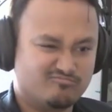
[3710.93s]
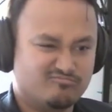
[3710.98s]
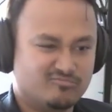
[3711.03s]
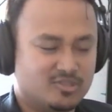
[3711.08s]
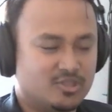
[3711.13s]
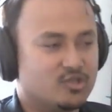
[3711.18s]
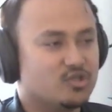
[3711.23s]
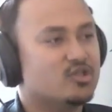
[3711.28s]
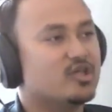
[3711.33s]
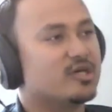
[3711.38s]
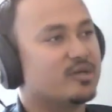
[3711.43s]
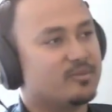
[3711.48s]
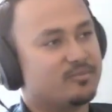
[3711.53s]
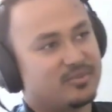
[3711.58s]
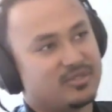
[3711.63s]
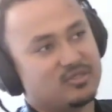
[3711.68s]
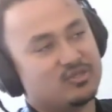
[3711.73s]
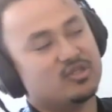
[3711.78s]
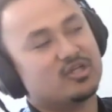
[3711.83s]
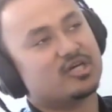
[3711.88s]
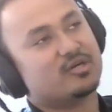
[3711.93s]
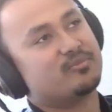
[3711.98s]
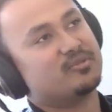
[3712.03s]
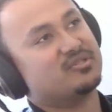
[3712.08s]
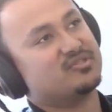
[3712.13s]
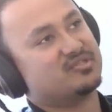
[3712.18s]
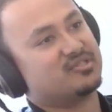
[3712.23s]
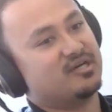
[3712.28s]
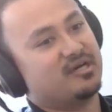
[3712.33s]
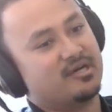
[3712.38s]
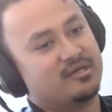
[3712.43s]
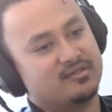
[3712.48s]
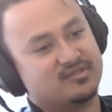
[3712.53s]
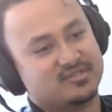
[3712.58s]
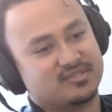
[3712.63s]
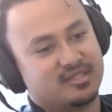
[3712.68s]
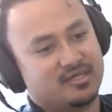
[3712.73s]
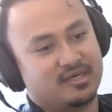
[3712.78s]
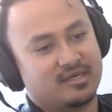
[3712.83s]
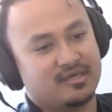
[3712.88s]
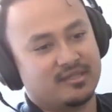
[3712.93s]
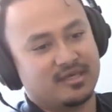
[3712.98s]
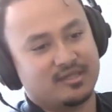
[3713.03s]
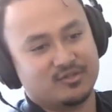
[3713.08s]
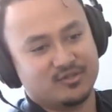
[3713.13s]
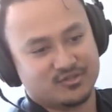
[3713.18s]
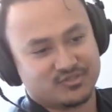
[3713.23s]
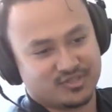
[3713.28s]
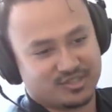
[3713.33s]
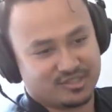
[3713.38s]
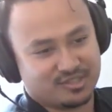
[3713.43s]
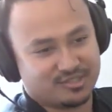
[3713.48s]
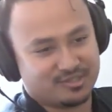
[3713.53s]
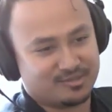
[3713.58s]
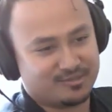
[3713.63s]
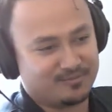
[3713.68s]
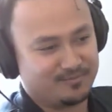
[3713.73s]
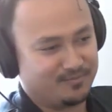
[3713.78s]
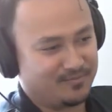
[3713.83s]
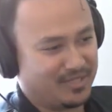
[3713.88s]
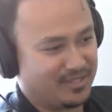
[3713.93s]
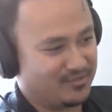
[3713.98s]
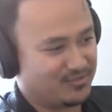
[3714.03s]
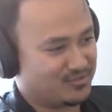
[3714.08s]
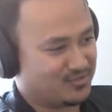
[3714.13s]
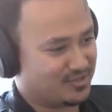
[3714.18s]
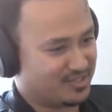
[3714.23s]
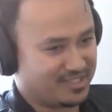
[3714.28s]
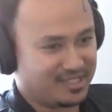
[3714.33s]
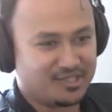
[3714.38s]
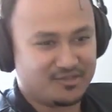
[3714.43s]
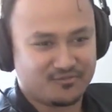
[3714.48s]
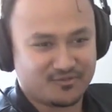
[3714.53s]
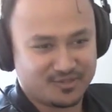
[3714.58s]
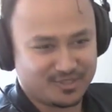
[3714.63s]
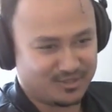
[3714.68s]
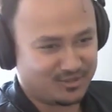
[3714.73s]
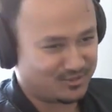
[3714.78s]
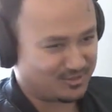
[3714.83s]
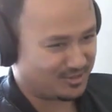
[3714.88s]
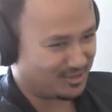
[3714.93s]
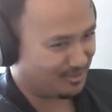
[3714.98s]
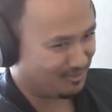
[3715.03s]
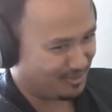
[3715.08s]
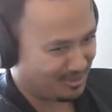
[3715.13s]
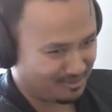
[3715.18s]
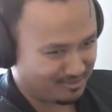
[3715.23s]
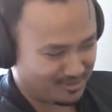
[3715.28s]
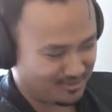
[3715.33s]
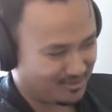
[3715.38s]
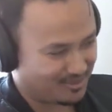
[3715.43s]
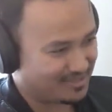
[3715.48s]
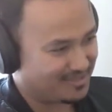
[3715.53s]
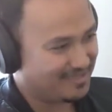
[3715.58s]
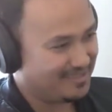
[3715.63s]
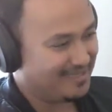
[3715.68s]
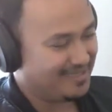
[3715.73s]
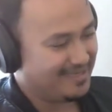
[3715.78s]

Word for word: You know, you look up you look up in the sky and you say, "Hey, that looks like a that looks like an elephant. That looks like a baby," right?